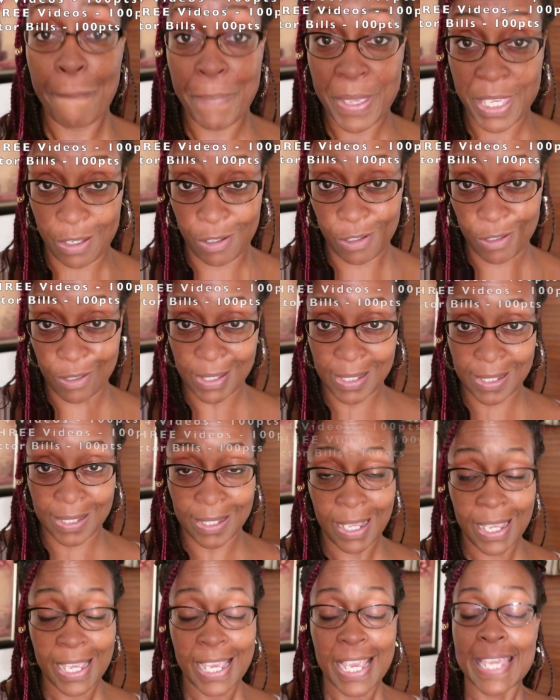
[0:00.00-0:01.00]
bills.
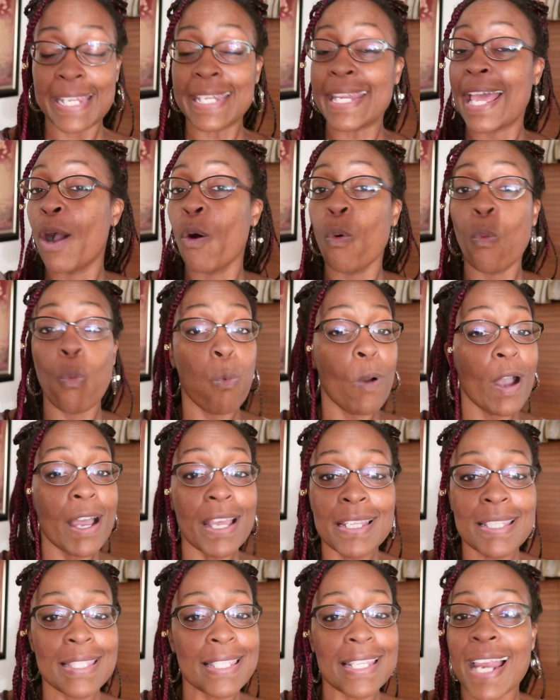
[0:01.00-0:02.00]
Now,
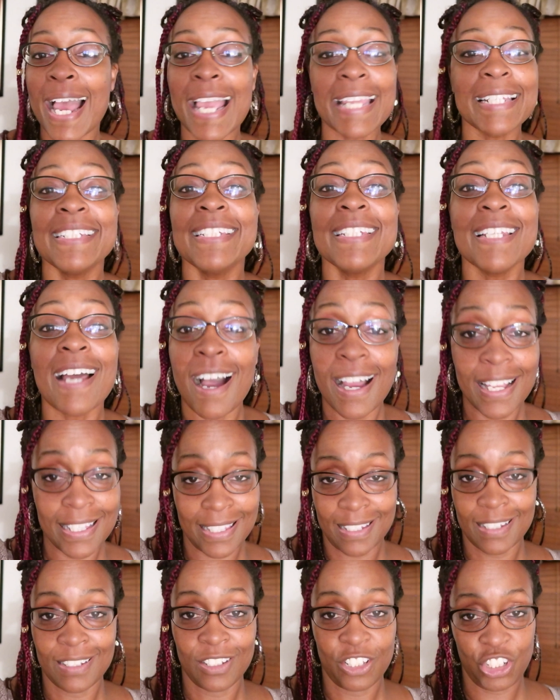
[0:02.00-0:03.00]
what did I
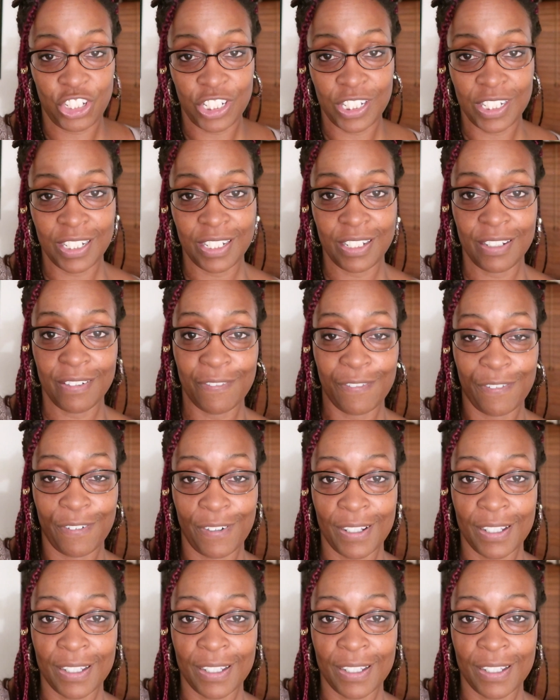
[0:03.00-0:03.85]
not achieve?